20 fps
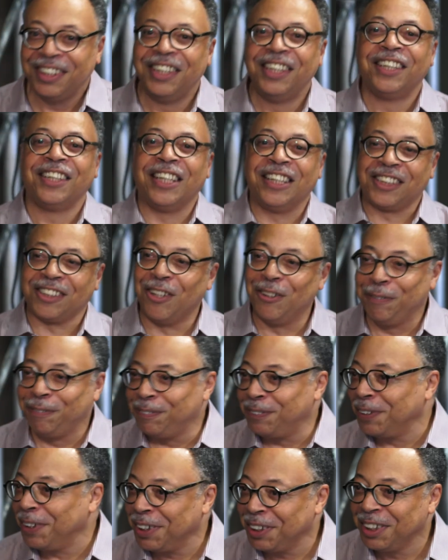Let's go
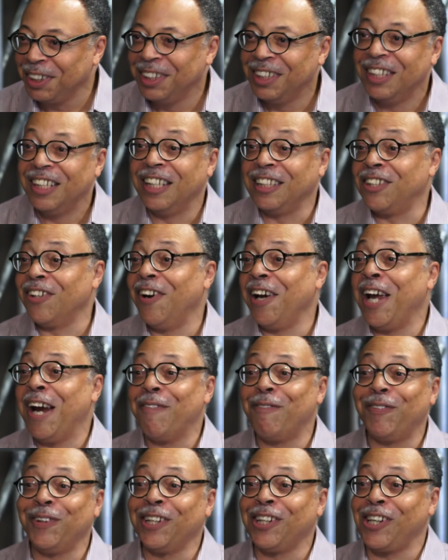for it." And so
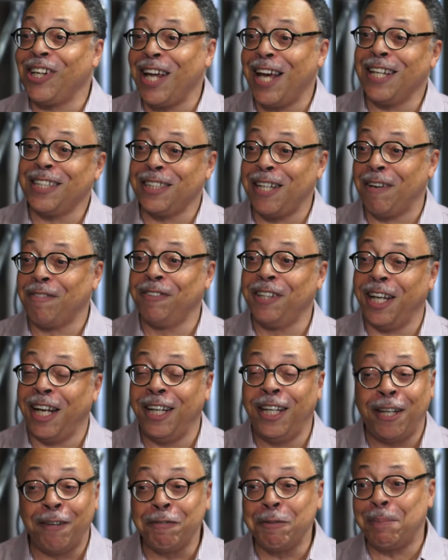every class after that, and
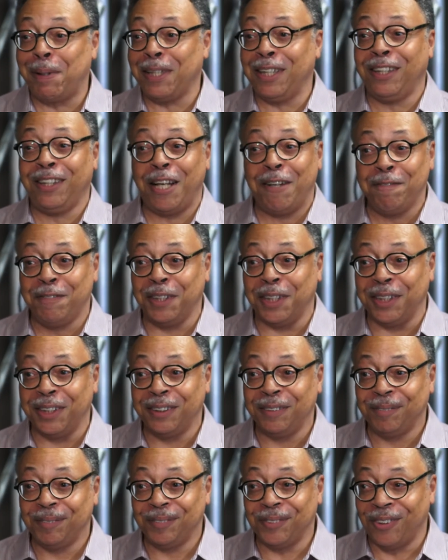everybody loved it.
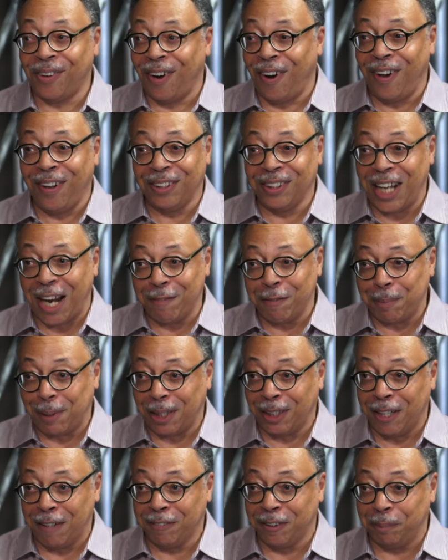All
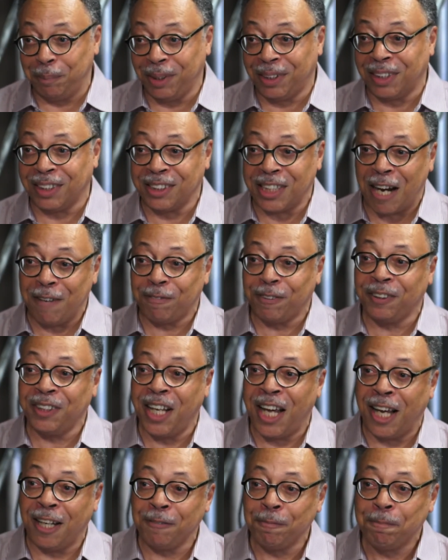everybody loved it because after
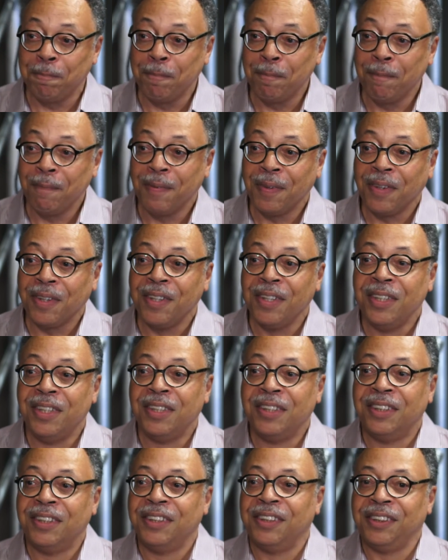that,
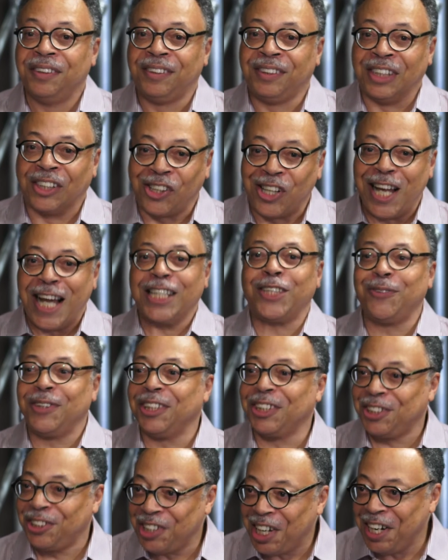the class was
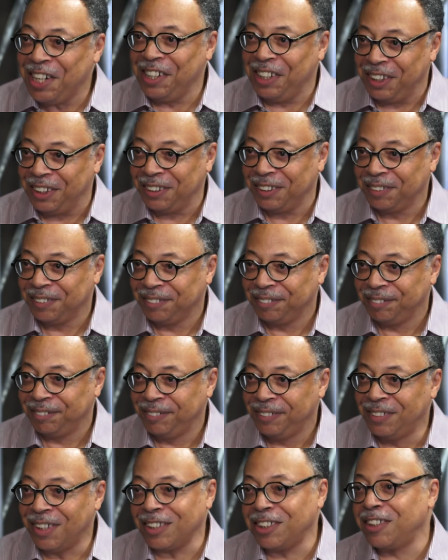exciting.
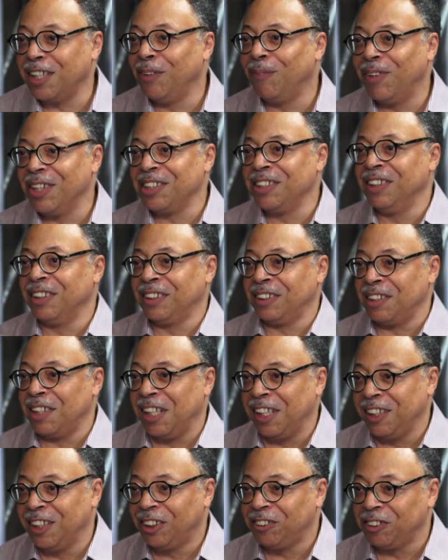Not to say it wasn't
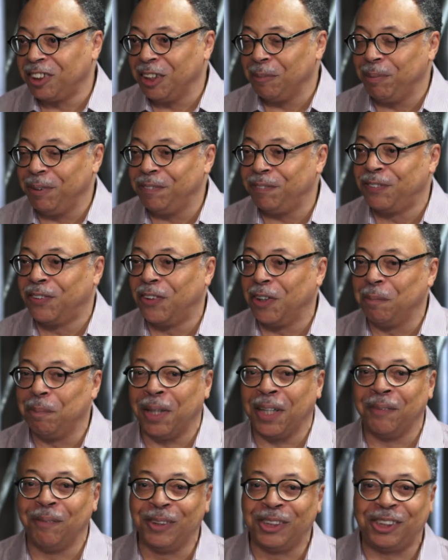exciting, interesting before,
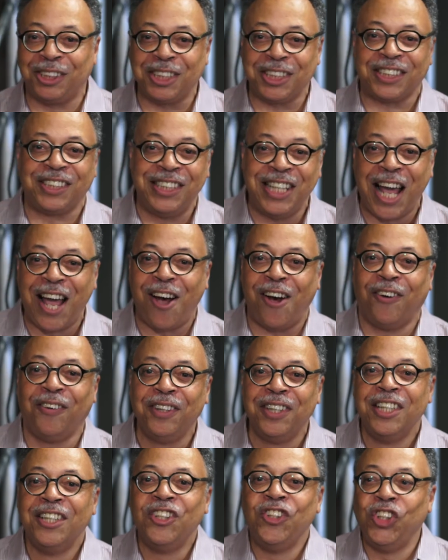but it was just now,
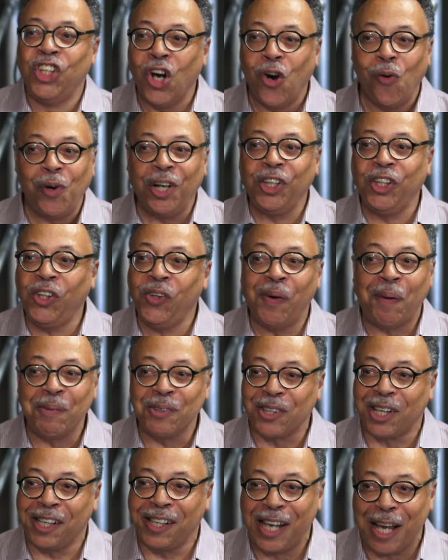no one knew what was
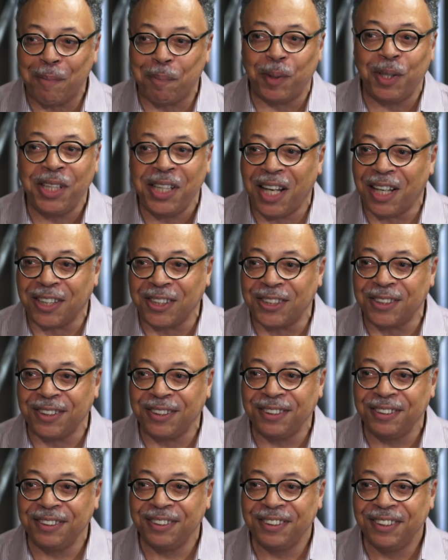going to happen
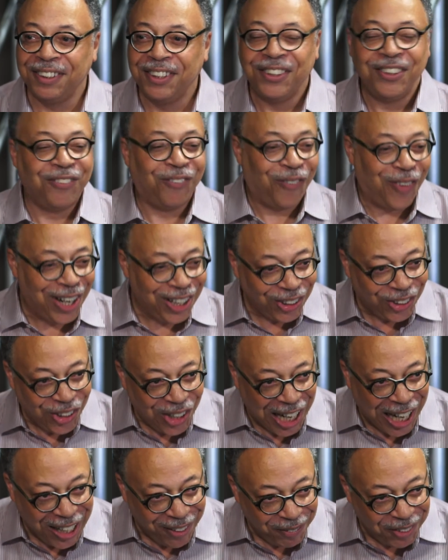next. What
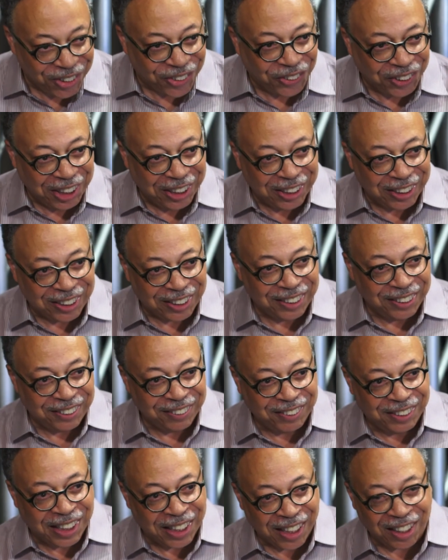line was going to
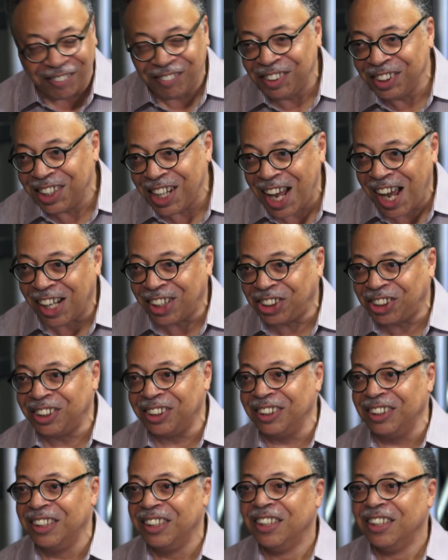get a reaction?